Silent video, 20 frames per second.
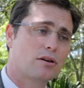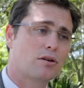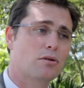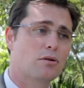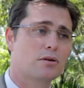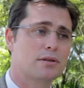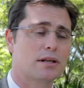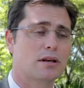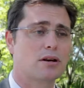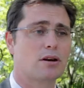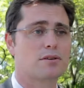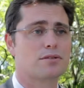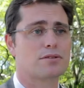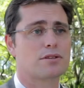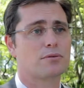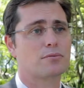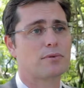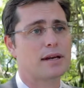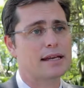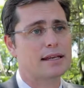court in
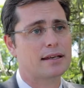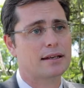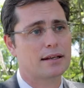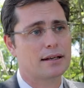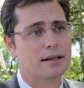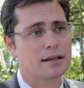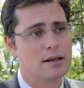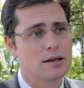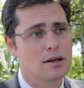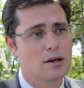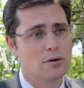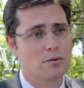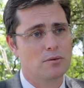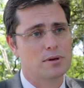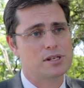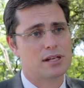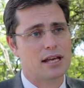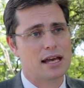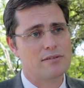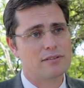Costa Rica,
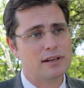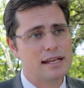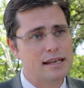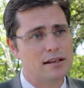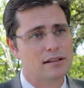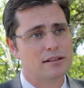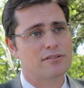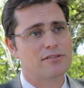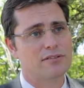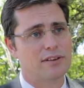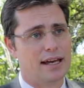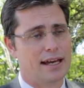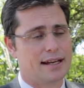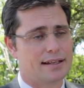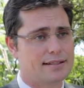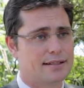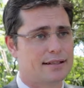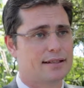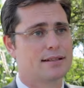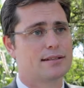which gave legal
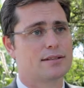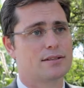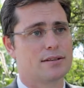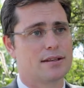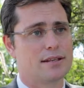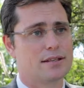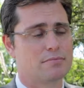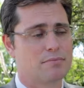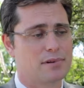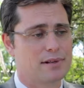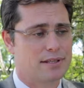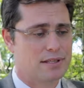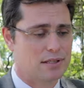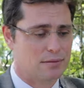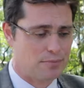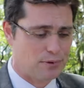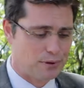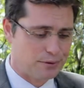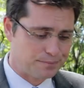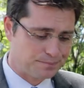effect to this
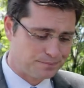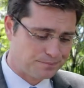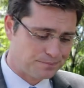principle.